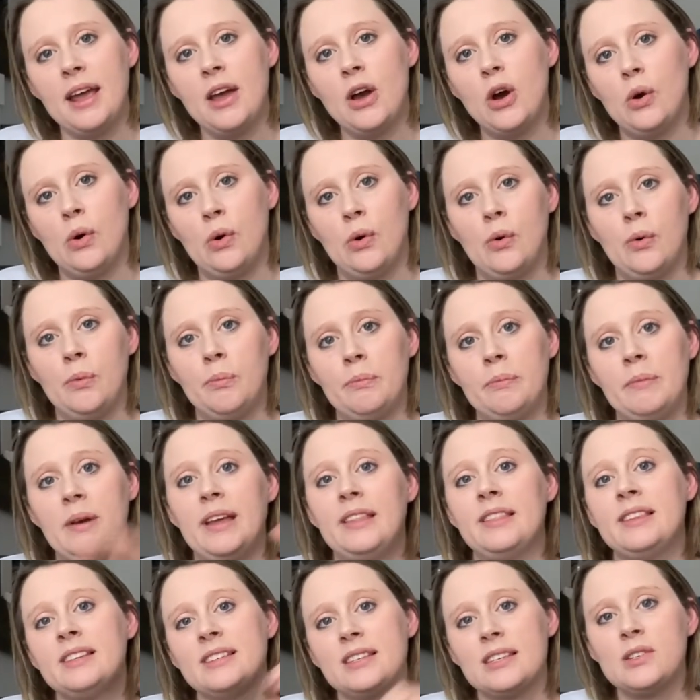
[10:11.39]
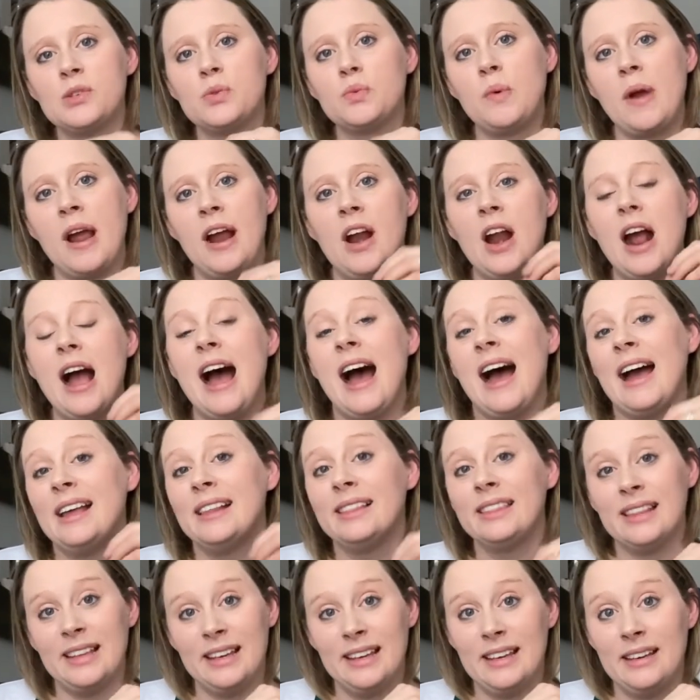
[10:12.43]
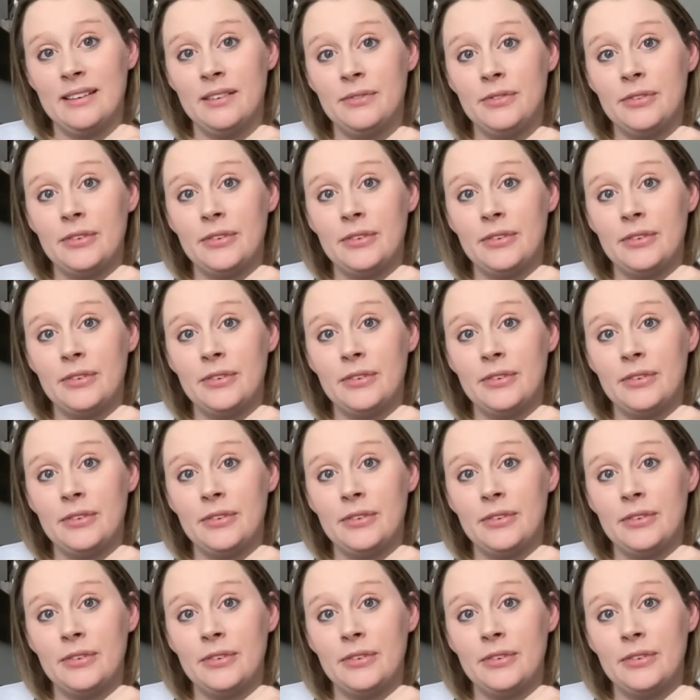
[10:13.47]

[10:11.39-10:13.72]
home, this is where I live.